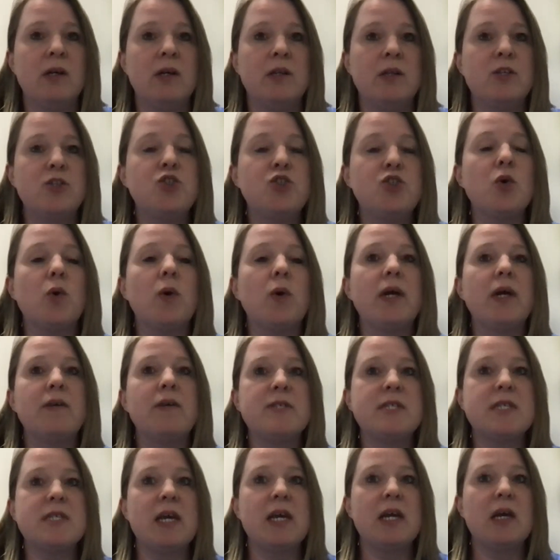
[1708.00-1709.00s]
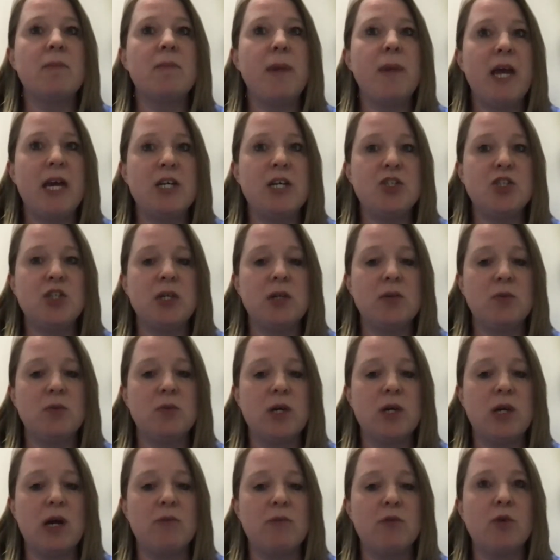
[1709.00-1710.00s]
the joy of seeing a patient
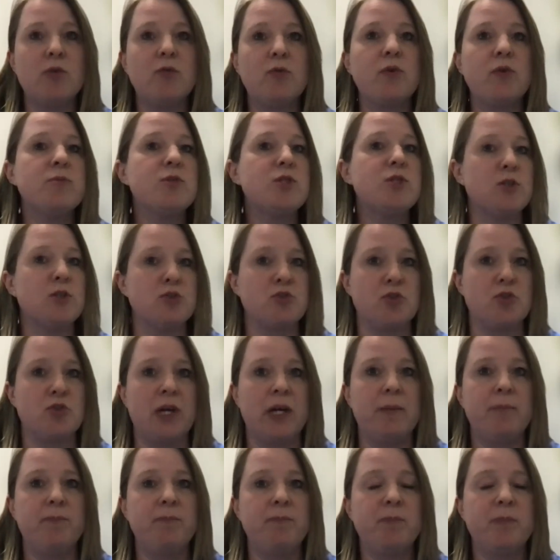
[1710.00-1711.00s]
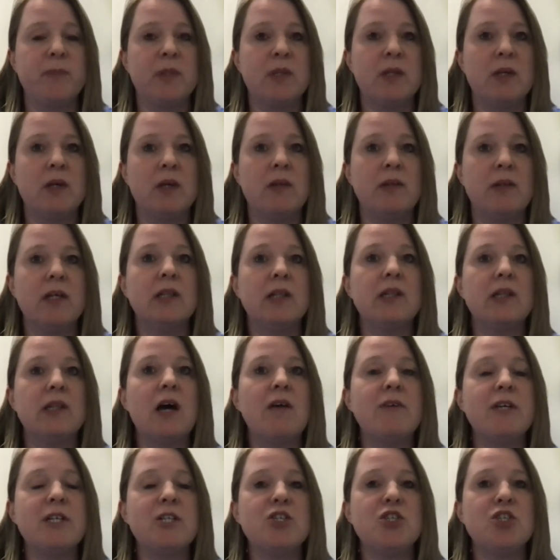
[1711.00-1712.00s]
recover from surgery, the
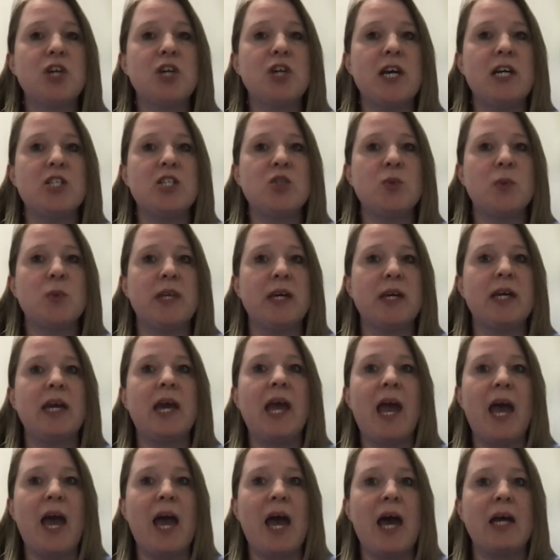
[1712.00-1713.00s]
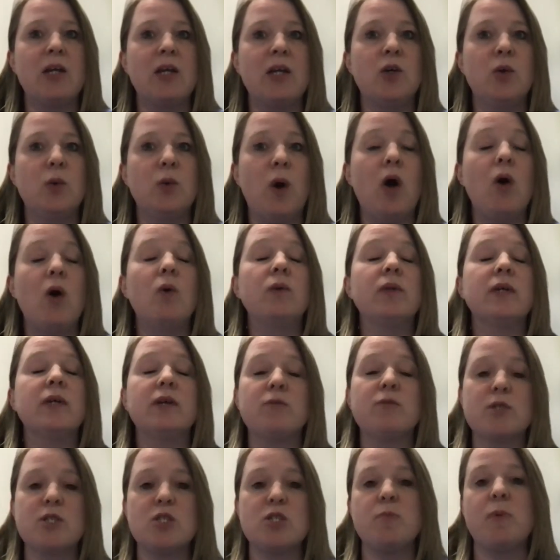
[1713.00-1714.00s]
love exchanged with a cat who
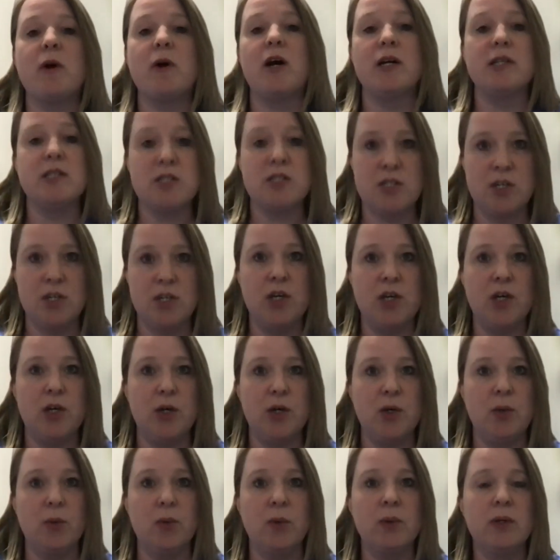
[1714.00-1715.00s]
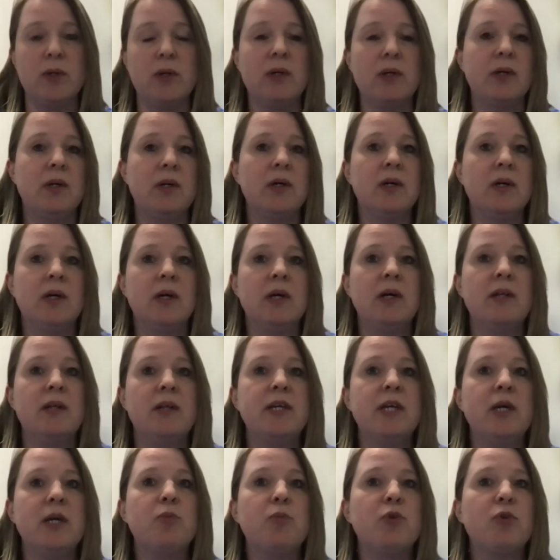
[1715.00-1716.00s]
only responds to you,
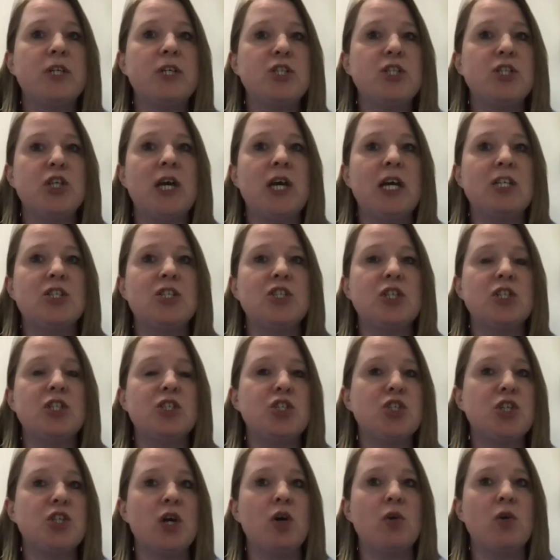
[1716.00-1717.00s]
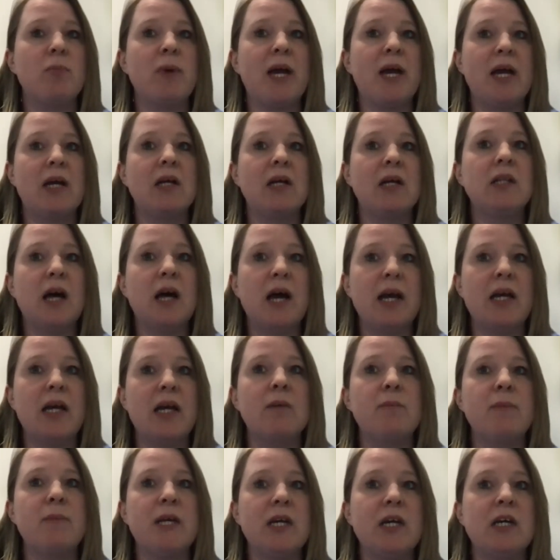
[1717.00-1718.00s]
the appreciation shown by a
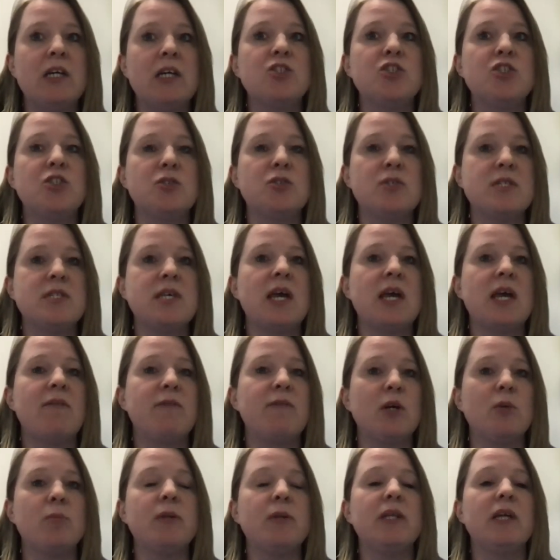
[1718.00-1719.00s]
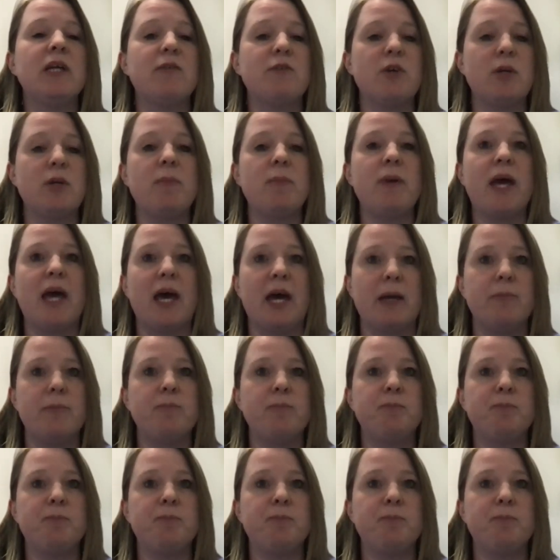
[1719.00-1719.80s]
client because you saved their beloved pet.